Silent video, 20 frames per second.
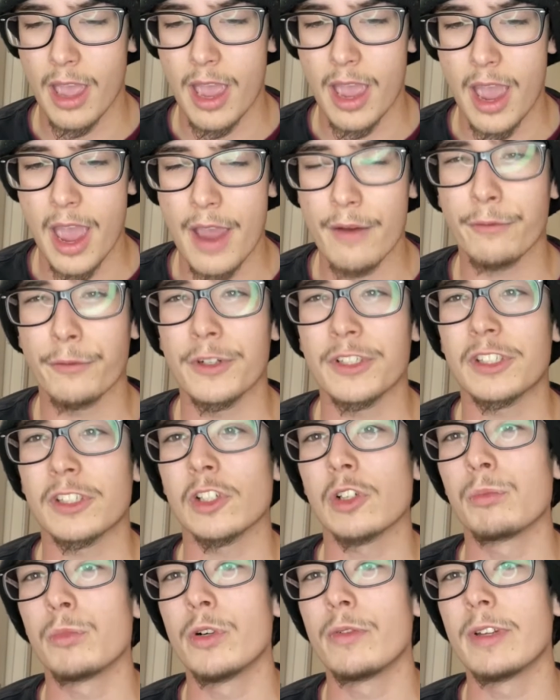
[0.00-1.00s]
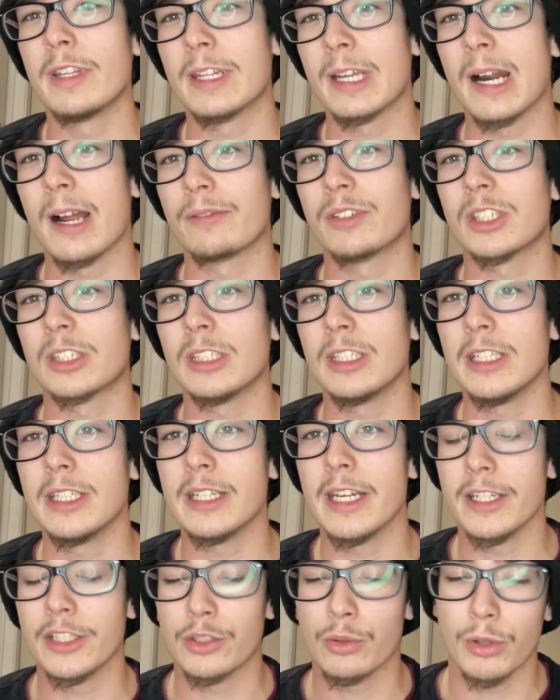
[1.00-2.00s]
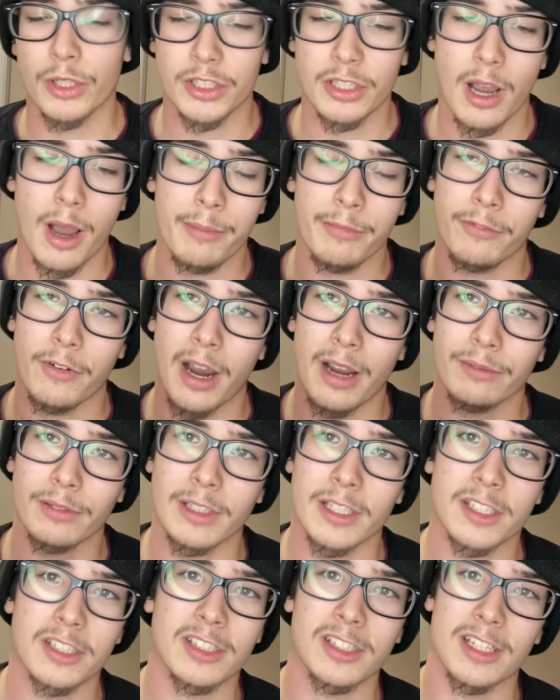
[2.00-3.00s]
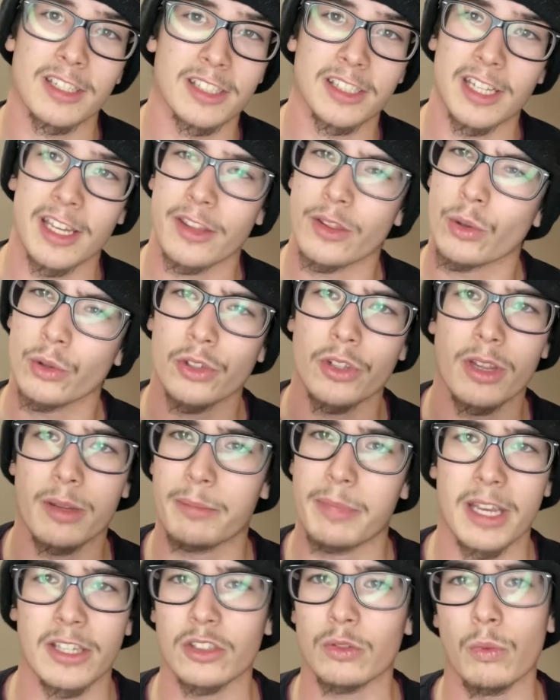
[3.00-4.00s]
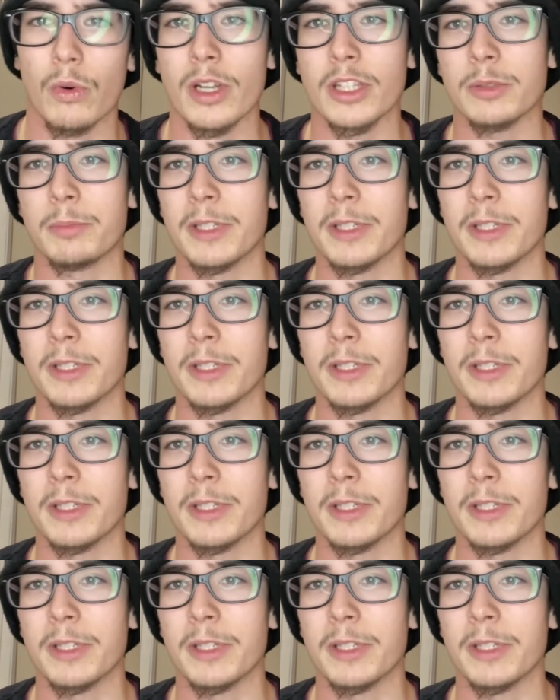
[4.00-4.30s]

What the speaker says: every single movie that I've seen into a top 5 list and say those are the best ones,